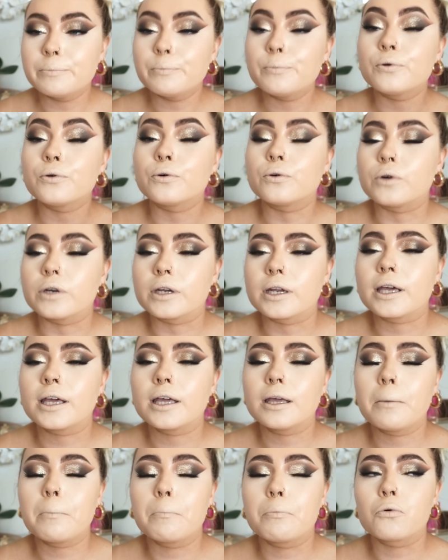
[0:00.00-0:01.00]

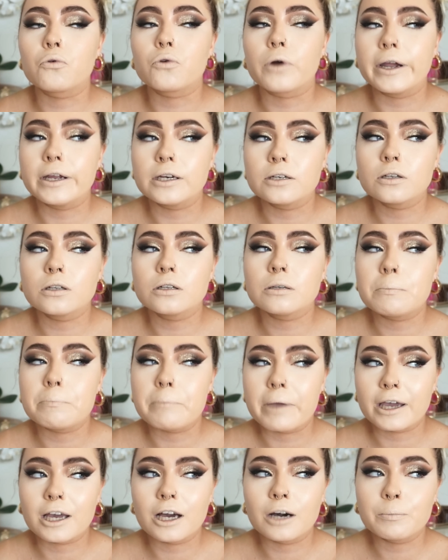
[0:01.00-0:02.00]
pretty bridal
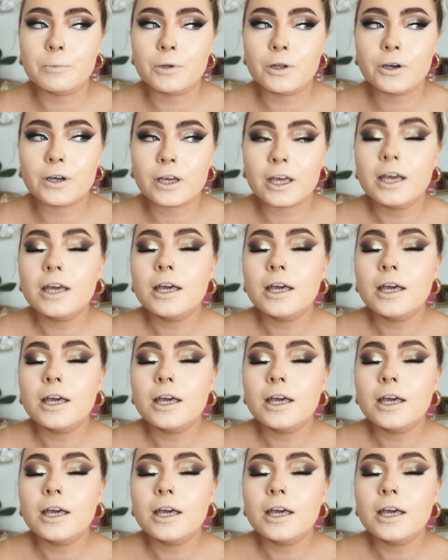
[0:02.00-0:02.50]
makeup look